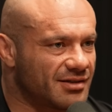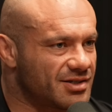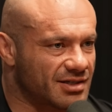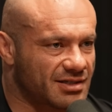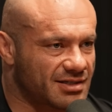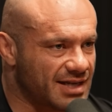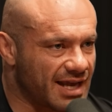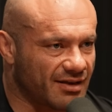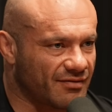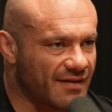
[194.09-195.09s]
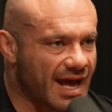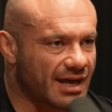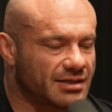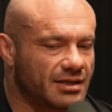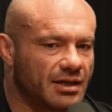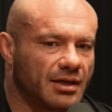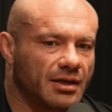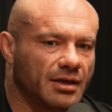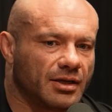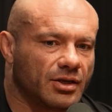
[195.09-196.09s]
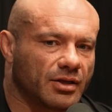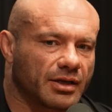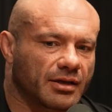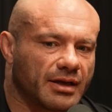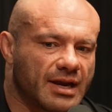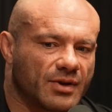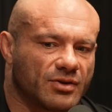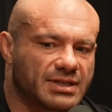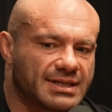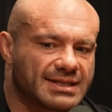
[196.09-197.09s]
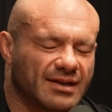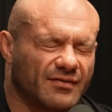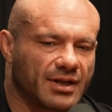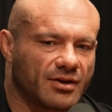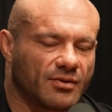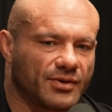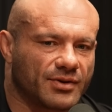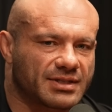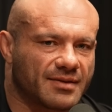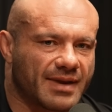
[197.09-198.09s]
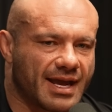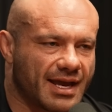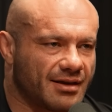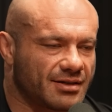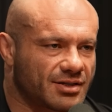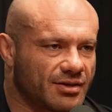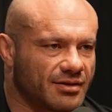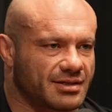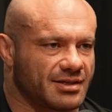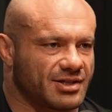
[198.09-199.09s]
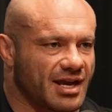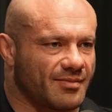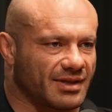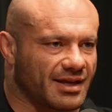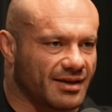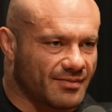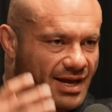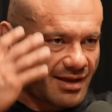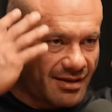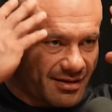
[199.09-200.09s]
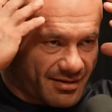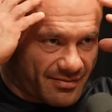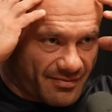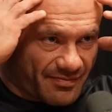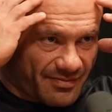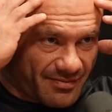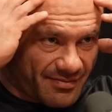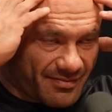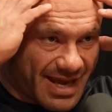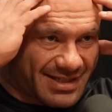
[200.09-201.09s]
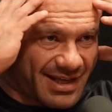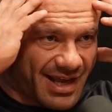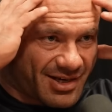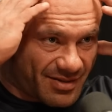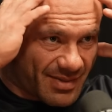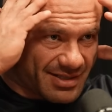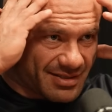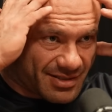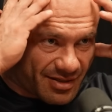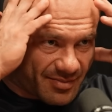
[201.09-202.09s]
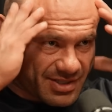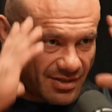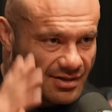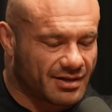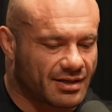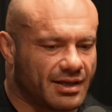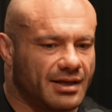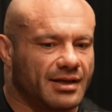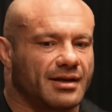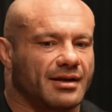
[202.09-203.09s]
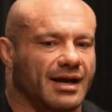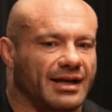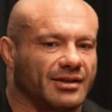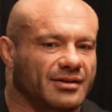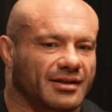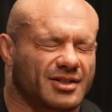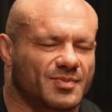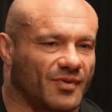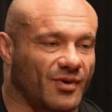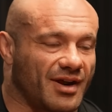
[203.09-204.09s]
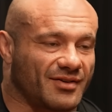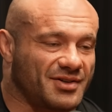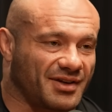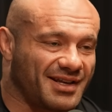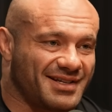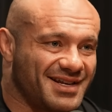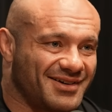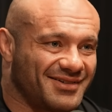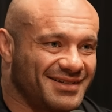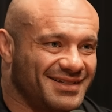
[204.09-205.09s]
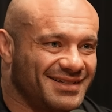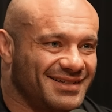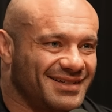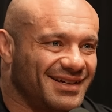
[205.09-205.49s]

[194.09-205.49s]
It's just stating a fact. You know, like uh, anyone who sees this on video will notice that my head is curiously shaped, like my um, mastication muscles are absurd. I looked like this before I ever took any steroids.